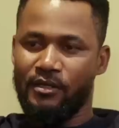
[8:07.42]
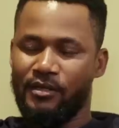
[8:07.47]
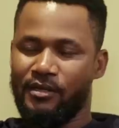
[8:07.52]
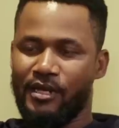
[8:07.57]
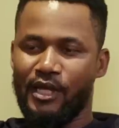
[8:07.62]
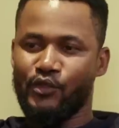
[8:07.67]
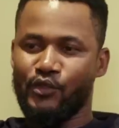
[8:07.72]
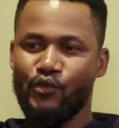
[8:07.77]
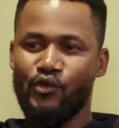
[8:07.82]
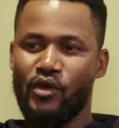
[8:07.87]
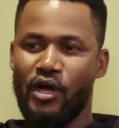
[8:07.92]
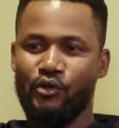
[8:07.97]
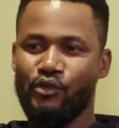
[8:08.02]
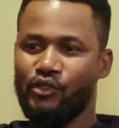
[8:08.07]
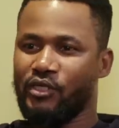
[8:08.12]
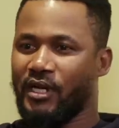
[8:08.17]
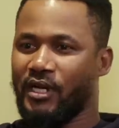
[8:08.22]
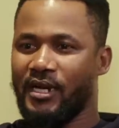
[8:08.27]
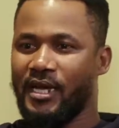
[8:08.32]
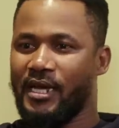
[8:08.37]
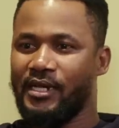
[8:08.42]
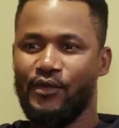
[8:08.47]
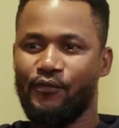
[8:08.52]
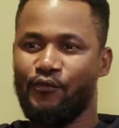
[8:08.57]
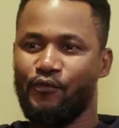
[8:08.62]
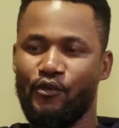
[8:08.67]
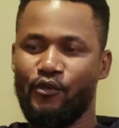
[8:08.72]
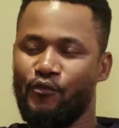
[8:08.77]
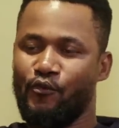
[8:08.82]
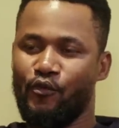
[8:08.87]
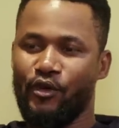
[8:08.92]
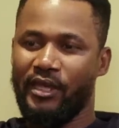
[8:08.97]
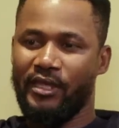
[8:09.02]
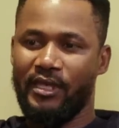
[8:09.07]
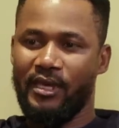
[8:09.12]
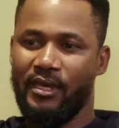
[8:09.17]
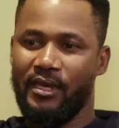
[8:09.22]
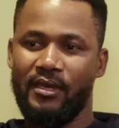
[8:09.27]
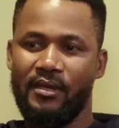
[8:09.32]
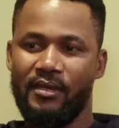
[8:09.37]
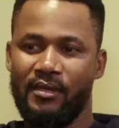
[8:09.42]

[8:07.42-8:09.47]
there's no how she can hide it for you for a year.